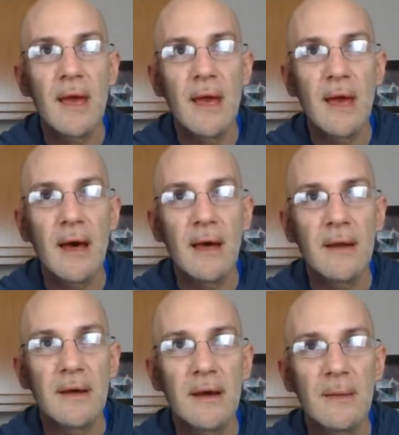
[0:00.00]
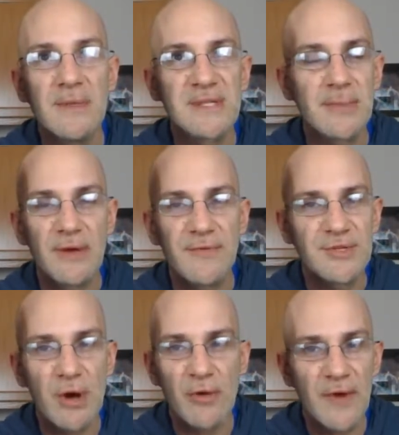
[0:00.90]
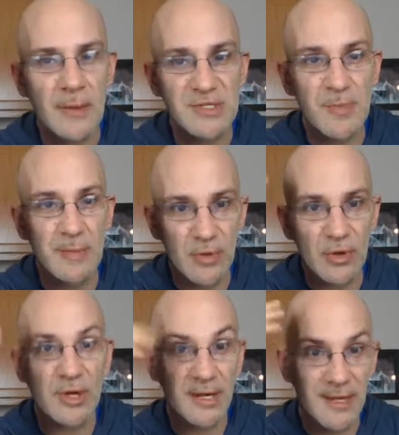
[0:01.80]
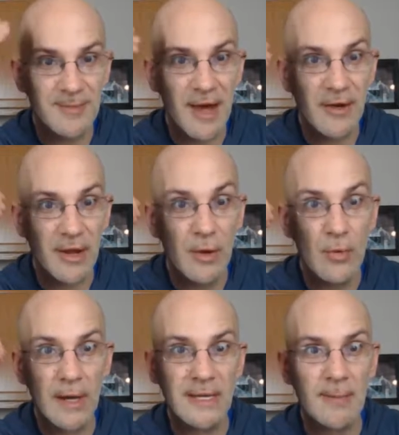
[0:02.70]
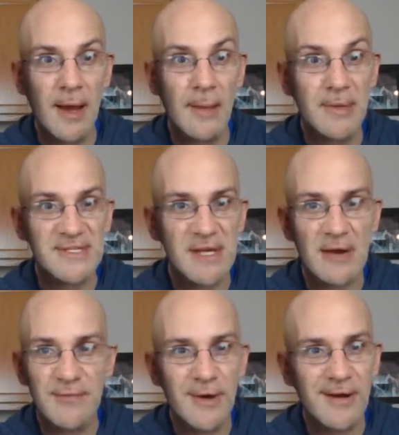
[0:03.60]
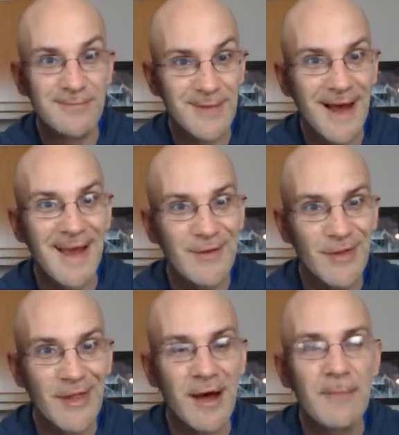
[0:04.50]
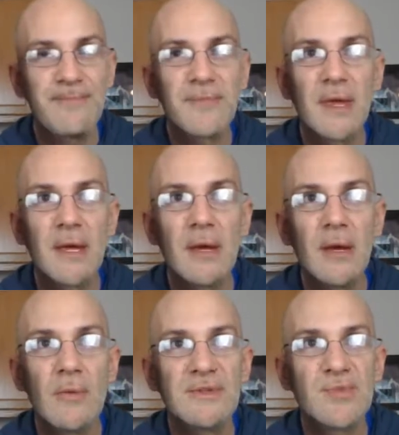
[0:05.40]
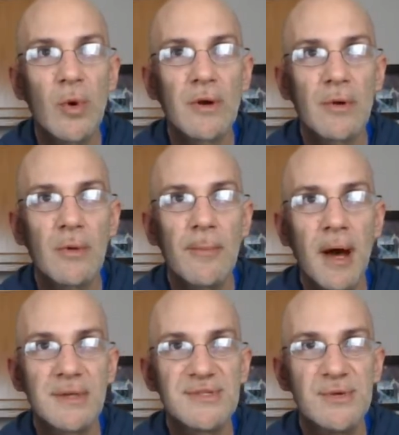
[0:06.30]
and he's going to be a future Hall of Famer. So people are looking at him now like, oh, I need to buy up his stuff. Well, I have a lot. This one girl bought